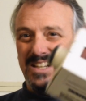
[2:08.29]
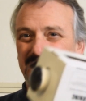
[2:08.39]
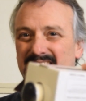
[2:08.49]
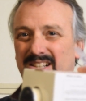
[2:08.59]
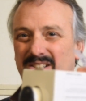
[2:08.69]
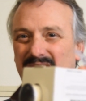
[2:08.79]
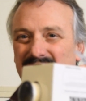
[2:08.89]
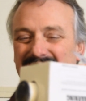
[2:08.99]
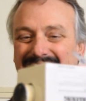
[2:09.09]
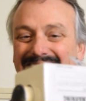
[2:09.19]
So
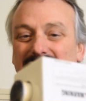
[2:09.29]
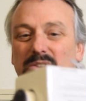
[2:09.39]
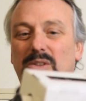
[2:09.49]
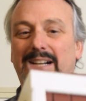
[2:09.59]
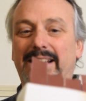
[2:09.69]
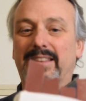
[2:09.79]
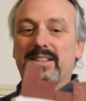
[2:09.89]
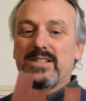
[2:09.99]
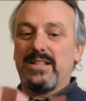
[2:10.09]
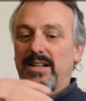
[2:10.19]
I don't like
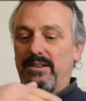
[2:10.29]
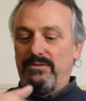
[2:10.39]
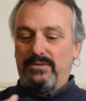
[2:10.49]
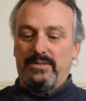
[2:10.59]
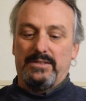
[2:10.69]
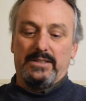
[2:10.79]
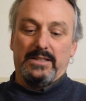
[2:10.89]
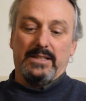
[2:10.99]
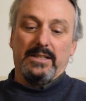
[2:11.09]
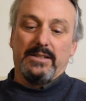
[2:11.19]
this stuff.
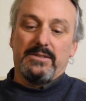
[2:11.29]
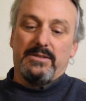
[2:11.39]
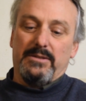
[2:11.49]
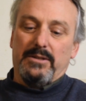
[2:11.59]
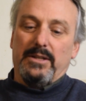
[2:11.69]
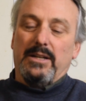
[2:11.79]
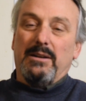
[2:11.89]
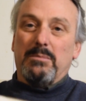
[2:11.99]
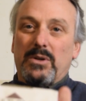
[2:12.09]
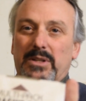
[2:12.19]
It's a
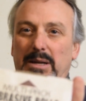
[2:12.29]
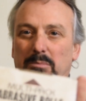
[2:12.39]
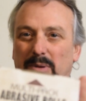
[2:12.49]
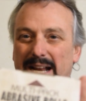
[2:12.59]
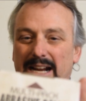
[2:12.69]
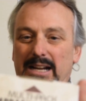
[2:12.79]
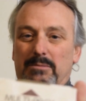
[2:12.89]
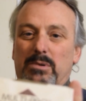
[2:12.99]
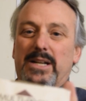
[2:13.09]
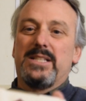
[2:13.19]
multi-pack
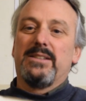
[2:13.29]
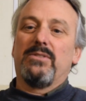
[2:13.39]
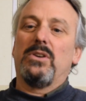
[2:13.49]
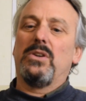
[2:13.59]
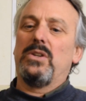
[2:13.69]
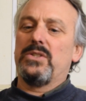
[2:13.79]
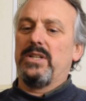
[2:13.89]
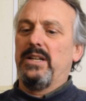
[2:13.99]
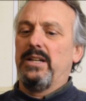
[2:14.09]
abrasive rolls,